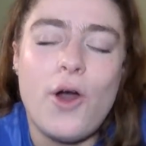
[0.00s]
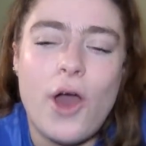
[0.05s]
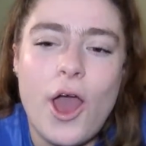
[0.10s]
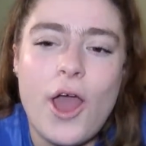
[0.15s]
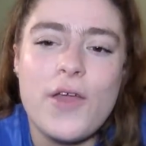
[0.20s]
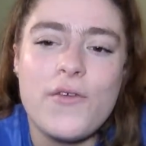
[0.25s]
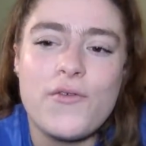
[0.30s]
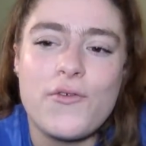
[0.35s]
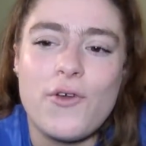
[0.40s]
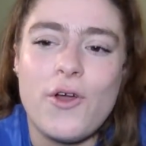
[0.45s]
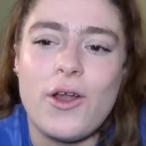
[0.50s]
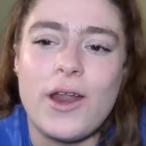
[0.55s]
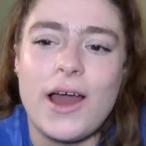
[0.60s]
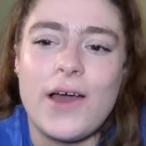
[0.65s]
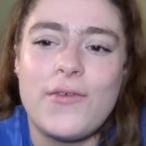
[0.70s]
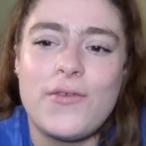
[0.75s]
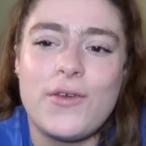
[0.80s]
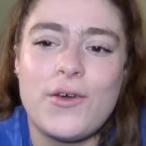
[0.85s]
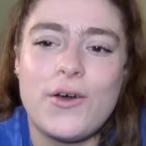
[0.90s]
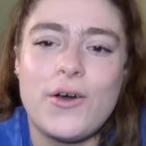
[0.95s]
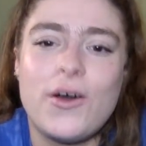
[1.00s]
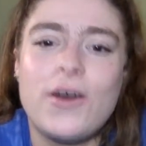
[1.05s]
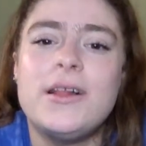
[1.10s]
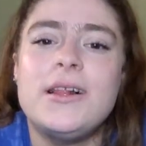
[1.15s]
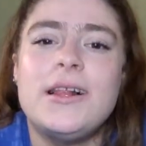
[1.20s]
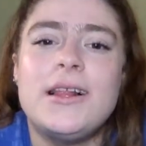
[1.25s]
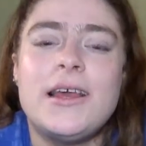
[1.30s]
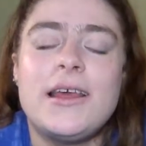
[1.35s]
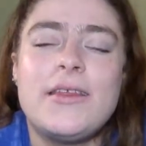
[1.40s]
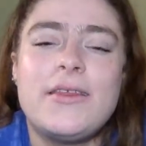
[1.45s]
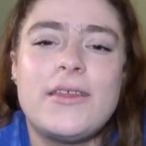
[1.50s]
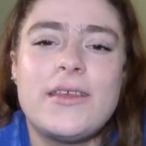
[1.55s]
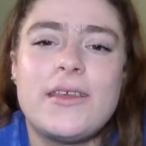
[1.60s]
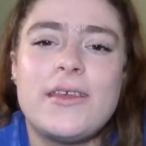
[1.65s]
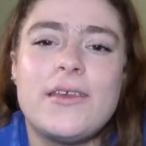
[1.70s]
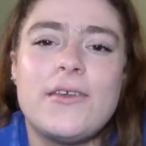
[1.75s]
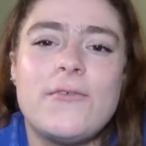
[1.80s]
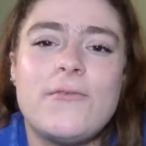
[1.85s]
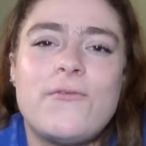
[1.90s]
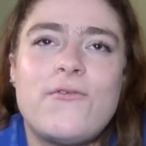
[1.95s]
overall, I thought
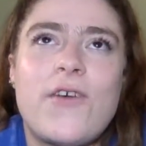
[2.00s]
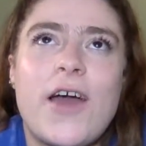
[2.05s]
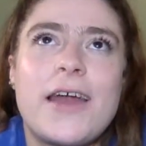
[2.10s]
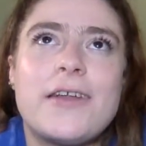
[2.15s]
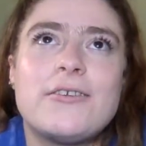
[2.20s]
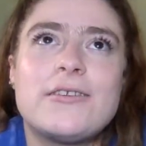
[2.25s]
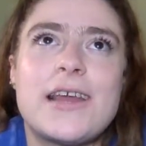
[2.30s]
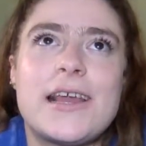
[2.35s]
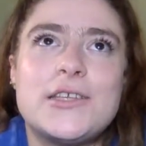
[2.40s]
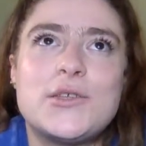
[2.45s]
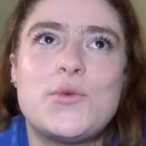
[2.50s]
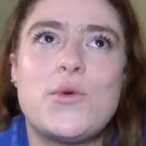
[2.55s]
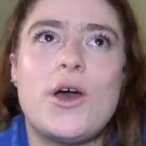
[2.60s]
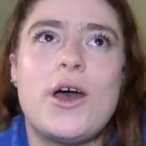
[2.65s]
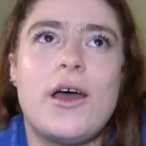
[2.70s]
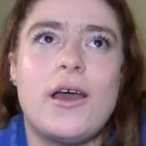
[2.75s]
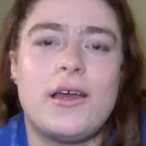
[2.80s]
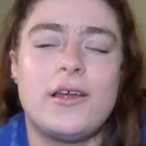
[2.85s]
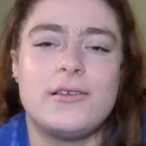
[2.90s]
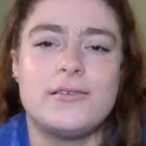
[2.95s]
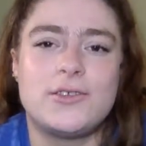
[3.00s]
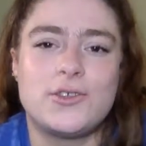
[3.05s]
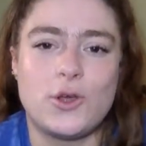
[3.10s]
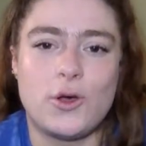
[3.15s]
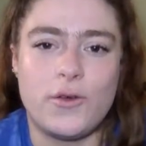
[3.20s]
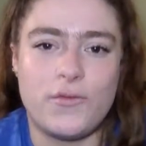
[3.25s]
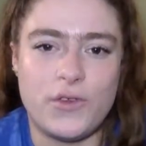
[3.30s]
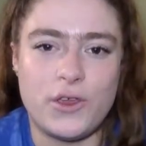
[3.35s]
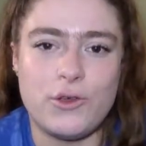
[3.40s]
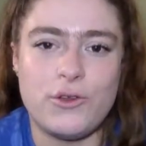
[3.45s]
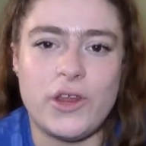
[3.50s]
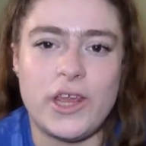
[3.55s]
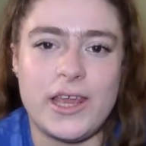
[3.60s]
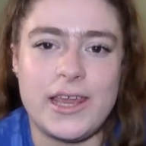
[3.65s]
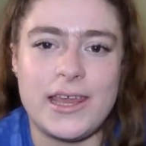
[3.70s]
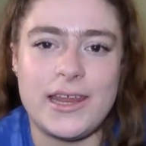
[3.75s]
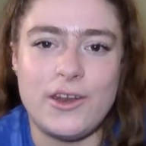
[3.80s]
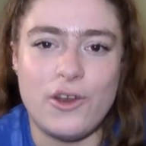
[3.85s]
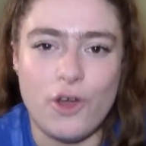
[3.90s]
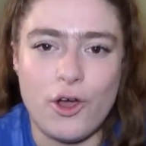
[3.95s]
the final dates were sort of
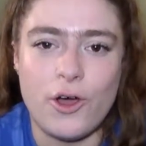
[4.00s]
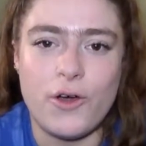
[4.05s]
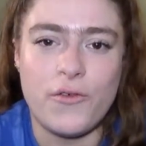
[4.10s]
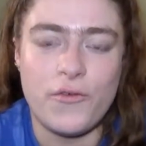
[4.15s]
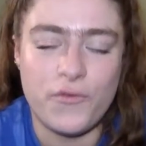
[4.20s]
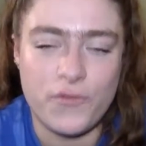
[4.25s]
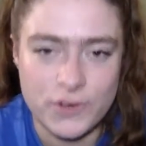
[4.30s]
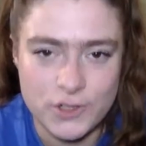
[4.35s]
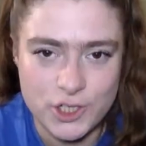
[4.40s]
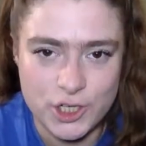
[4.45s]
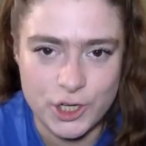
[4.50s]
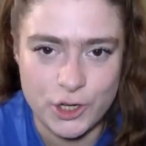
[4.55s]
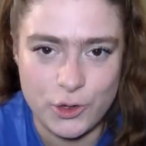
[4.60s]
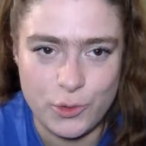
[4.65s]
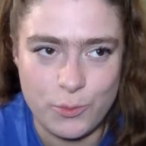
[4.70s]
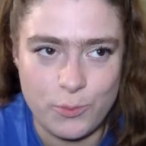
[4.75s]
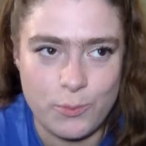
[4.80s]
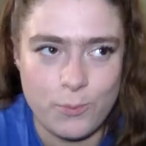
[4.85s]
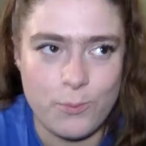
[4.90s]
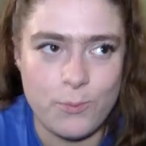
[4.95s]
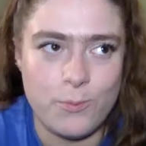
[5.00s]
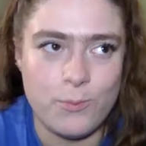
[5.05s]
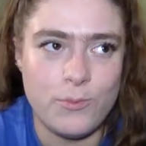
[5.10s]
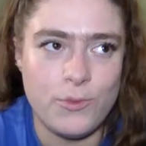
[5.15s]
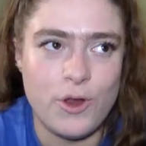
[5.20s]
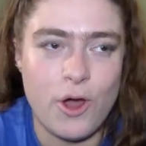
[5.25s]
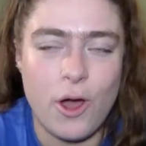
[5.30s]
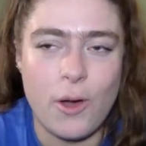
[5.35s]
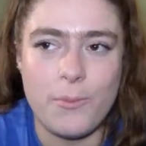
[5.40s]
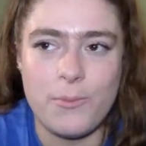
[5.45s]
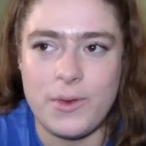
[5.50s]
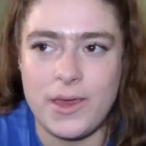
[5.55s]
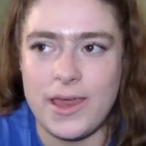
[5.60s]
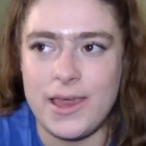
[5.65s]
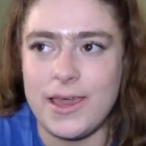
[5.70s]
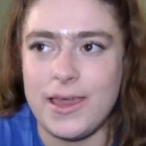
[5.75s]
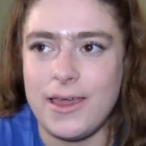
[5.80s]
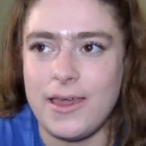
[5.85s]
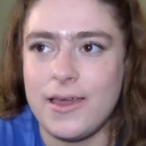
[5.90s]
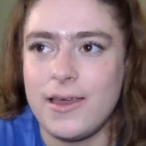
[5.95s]
unique enough to not
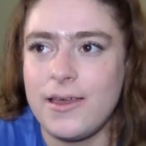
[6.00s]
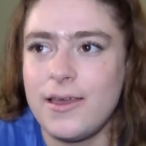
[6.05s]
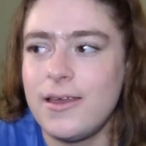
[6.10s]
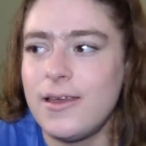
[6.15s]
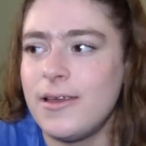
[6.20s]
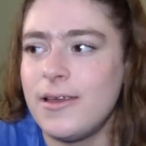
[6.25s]
be,